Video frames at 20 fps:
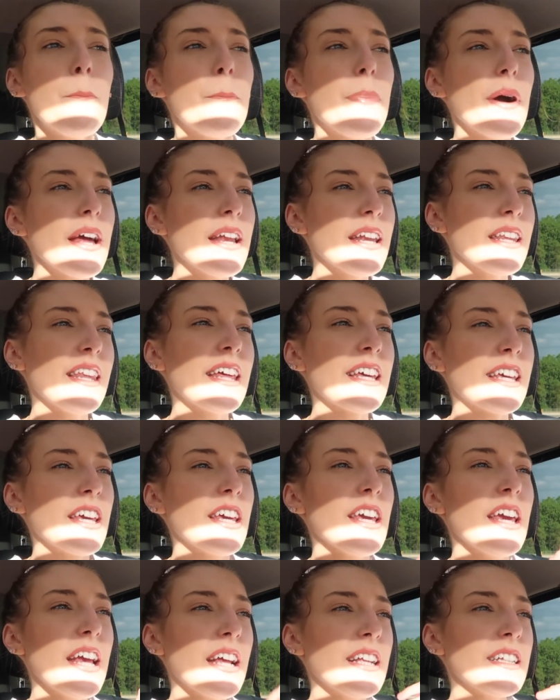but
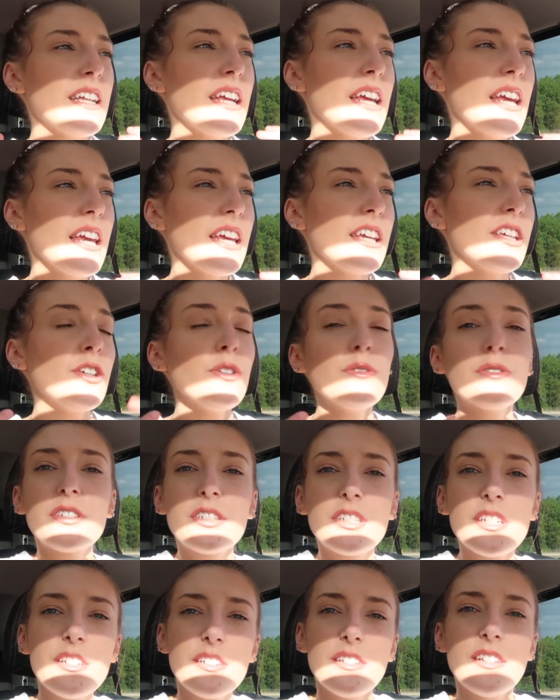like it, you
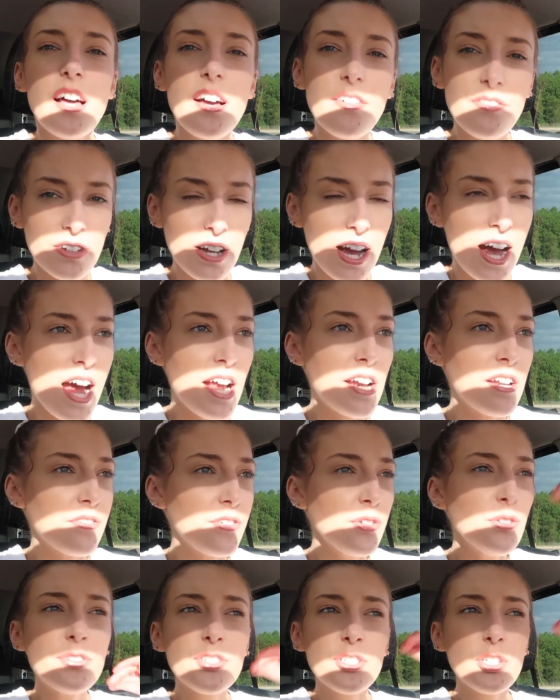still love God,
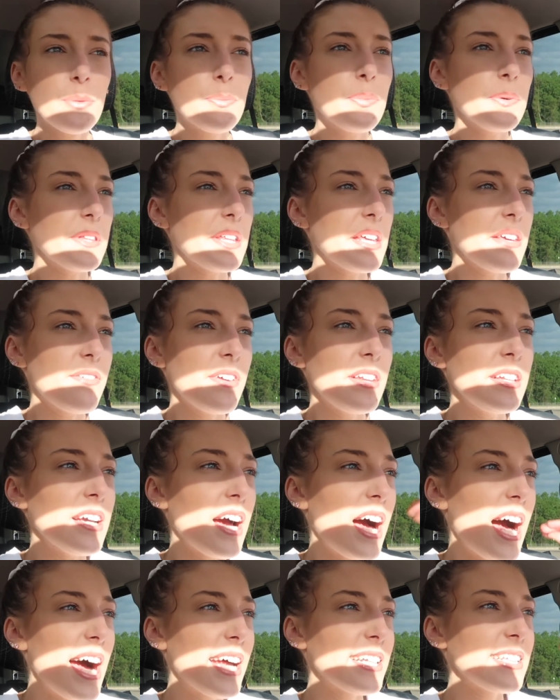if you still believe in
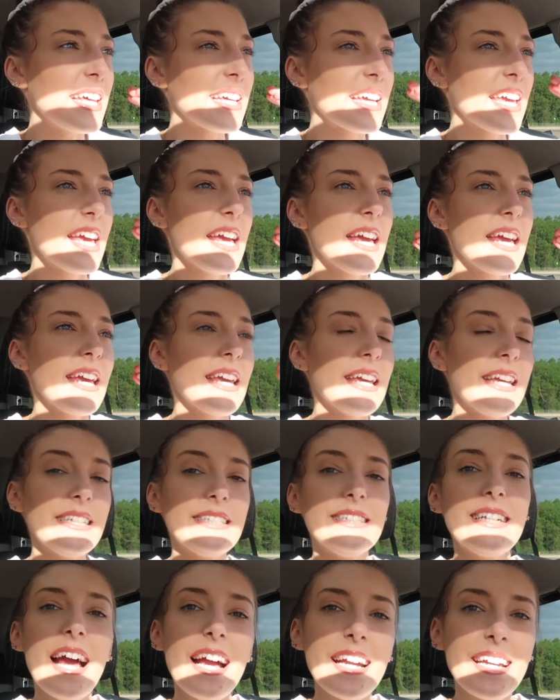God, like
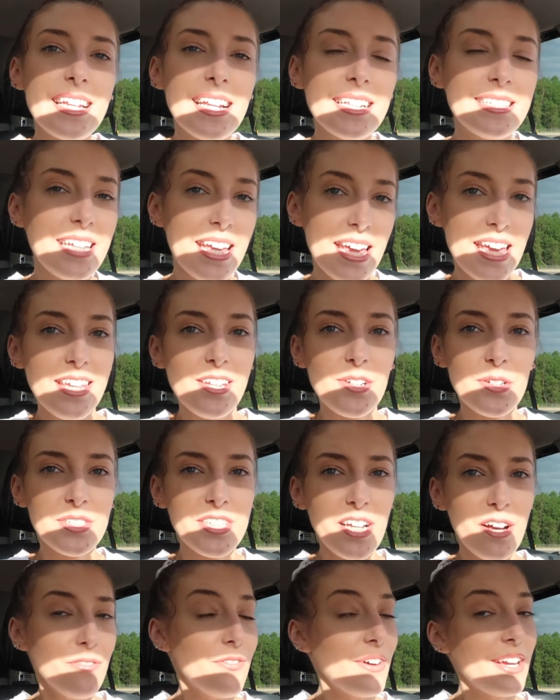he's not gonna take your
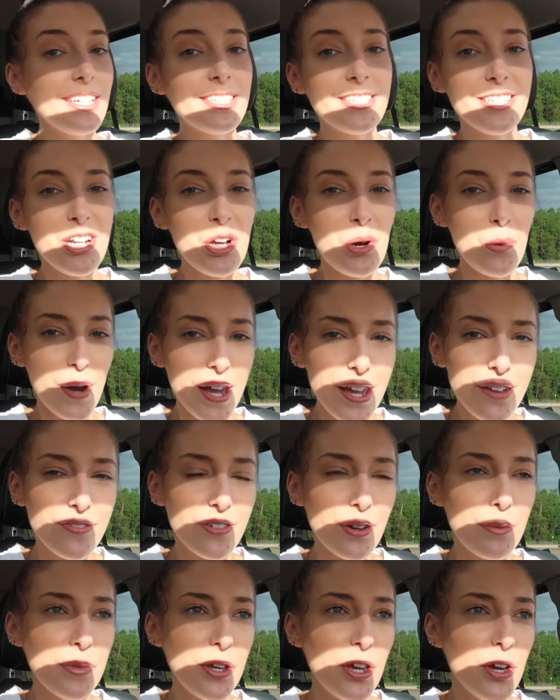salvation away
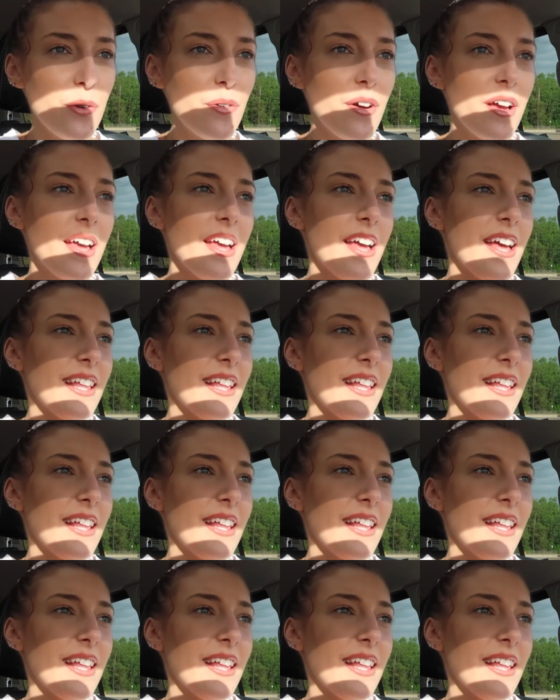from you.